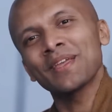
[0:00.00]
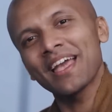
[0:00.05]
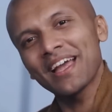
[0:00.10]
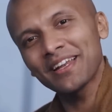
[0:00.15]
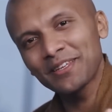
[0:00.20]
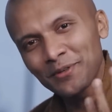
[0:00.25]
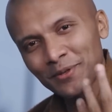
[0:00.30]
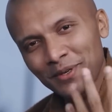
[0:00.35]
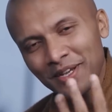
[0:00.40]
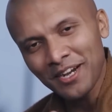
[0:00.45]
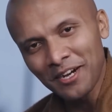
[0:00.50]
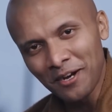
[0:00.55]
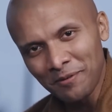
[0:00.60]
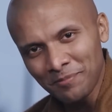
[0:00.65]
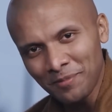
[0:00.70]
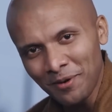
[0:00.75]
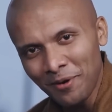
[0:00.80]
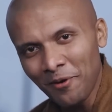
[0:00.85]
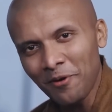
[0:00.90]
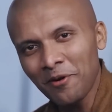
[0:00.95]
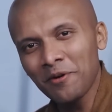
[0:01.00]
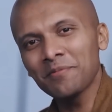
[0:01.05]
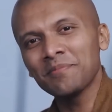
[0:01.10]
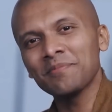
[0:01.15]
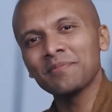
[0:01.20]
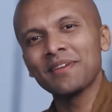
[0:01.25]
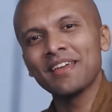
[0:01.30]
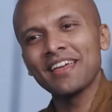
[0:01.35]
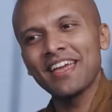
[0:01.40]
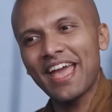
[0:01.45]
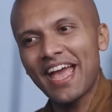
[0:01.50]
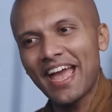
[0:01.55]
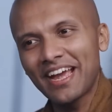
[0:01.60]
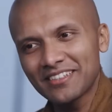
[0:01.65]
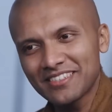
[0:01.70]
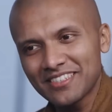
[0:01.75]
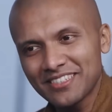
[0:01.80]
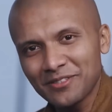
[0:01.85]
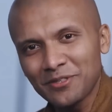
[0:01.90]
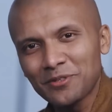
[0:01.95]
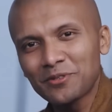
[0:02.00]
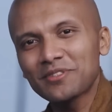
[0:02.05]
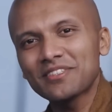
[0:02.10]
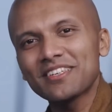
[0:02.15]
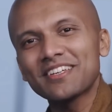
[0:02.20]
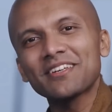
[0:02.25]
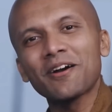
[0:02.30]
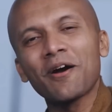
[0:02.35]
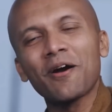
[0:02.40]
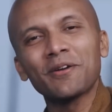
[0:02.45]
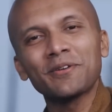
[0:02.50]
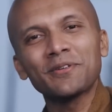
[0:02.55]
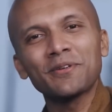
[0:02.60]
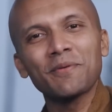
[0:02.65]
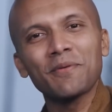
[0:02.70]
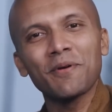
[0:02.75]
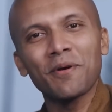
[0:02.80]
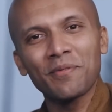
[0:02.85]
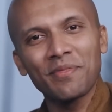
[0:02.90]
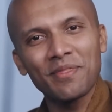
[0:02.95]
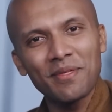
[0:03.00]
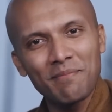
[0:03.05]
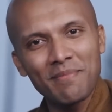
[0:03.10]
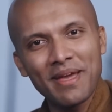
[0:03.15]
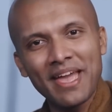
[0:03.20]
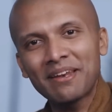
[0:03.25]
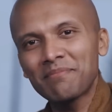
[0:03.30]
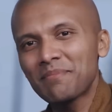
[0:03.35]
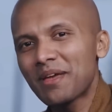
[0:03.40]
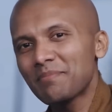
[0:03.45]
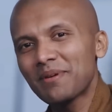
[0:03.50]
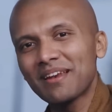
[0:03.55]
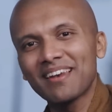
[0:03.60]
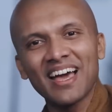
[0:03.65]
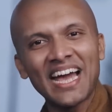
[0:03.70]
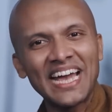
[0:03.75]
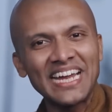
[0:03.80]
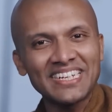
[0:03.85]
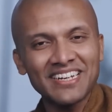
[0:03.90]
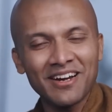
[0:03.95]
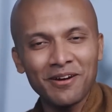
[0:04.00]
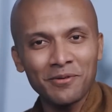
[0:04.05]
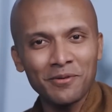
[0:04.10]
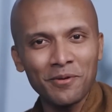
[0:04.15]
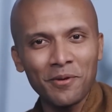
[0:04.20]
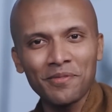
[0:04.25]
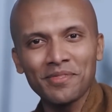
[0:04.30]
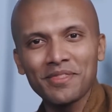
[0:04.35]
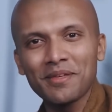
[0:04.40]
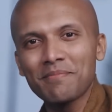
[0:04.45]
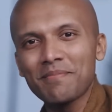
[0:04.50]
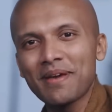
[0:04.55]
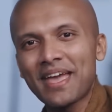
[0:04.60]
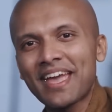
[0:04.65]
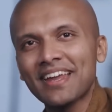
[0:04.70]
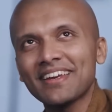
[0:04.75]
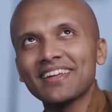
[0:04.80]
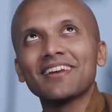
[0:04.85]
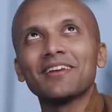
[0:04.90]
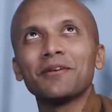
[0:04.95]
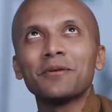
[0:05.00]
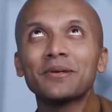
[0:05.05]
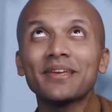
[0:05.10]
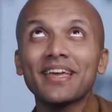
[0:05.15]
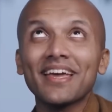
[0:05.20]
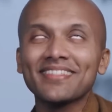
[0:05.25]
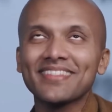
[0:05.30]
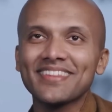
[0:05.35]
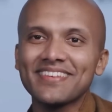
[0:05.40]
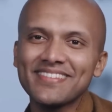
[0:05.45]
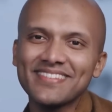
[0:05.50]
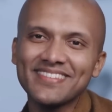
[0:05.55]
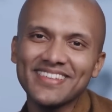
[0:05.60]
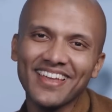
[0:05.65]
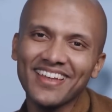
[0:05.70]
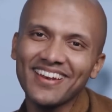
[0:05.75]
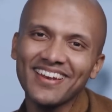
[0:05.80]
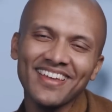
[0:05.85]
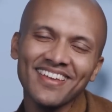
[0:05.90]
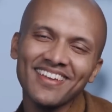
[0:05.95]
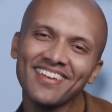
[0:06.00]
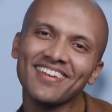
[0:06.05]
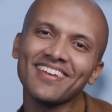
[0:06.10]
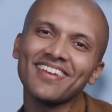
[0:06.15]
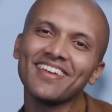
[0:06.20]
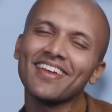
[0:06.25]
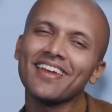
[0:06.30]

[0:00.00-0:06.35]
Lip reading: and you come home and you sit on the bed, maybe lie down on the bed and look at the ceiling,